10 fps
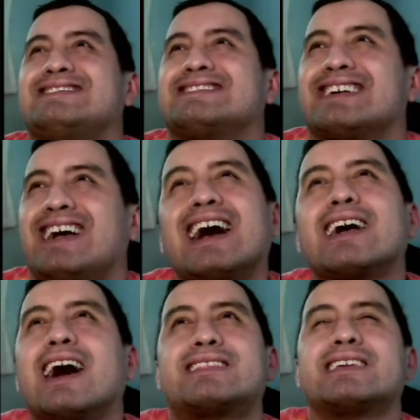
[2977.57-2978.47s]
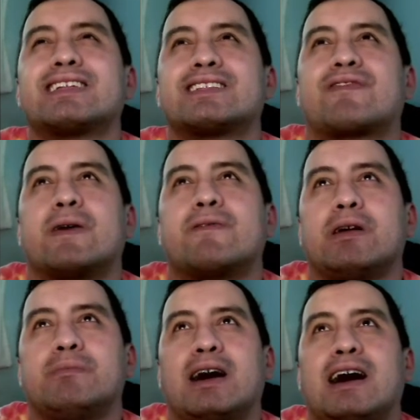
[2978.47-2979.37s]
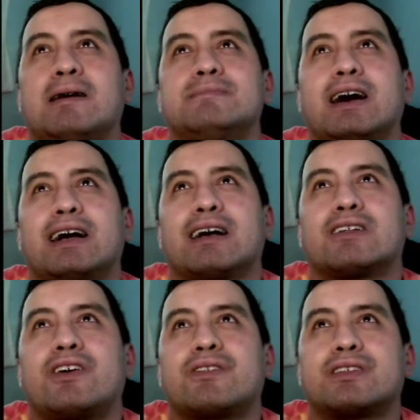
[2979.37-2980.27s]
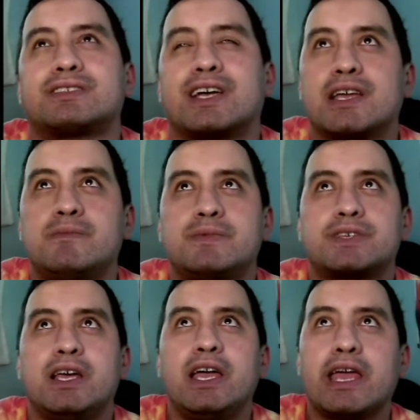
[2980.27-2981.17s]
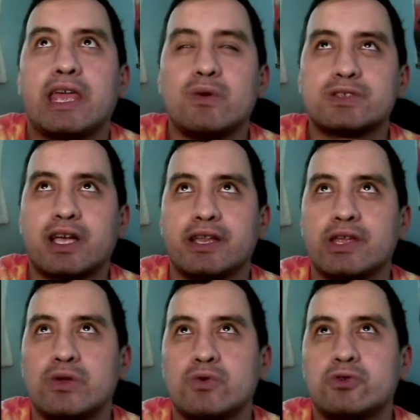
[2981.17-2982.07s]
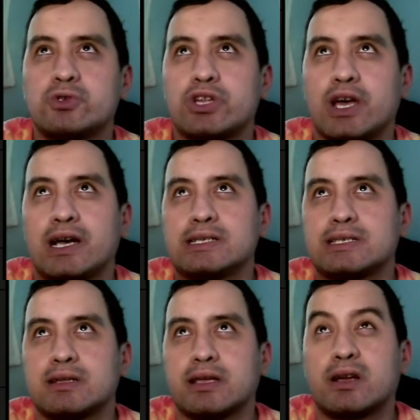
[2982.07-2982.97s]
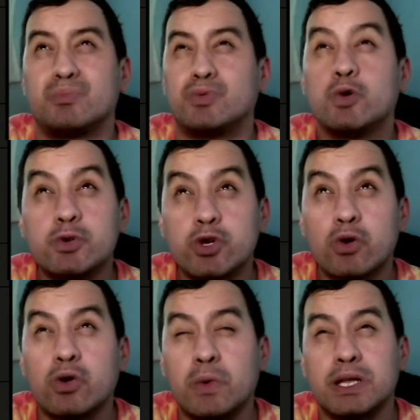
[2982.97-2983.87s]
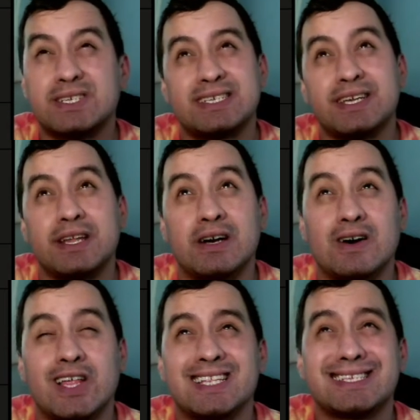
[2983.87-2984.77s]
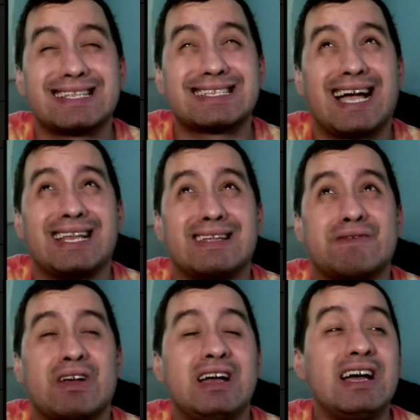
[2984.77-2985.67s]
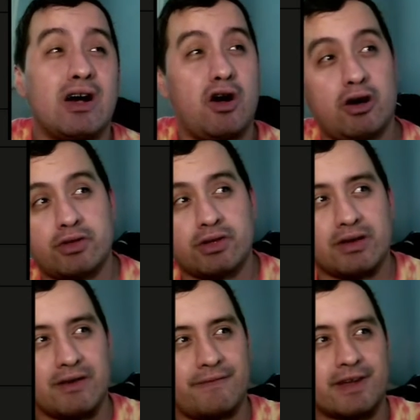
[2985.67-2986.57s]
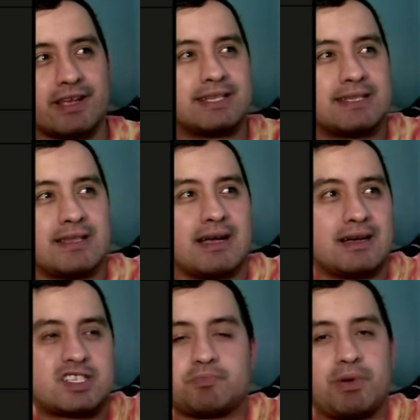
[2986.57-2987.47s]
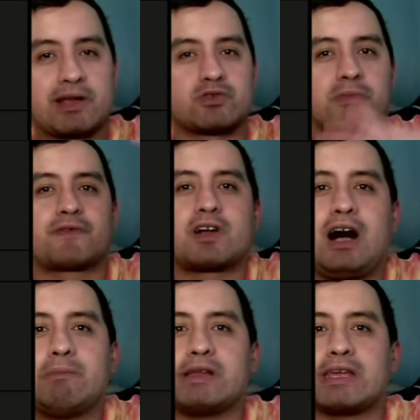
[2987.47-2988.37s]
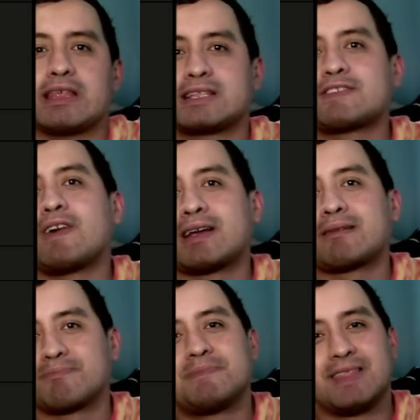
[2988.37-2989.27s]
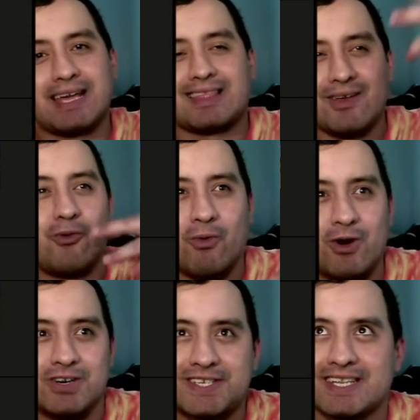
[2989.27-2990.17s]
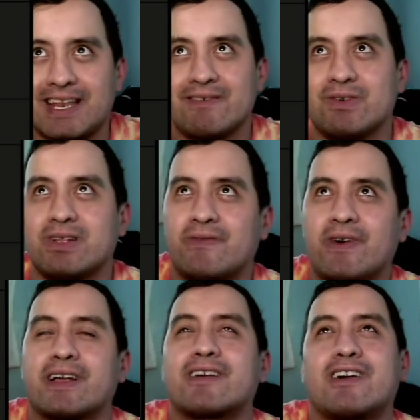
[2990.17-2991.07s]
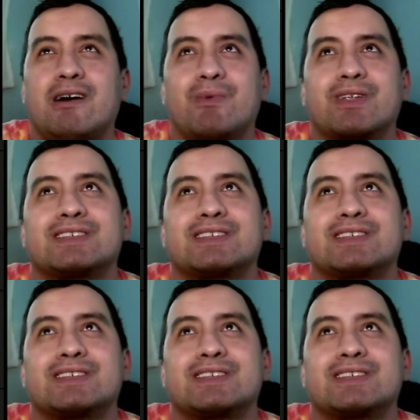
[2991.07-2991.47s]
I think that's fair for him. A lot of the times, he was kind of used as like a poop joke, which, you know, that's kind of on the fucking spectrum of comedy. That's fuck like the worst level of fucking comedy.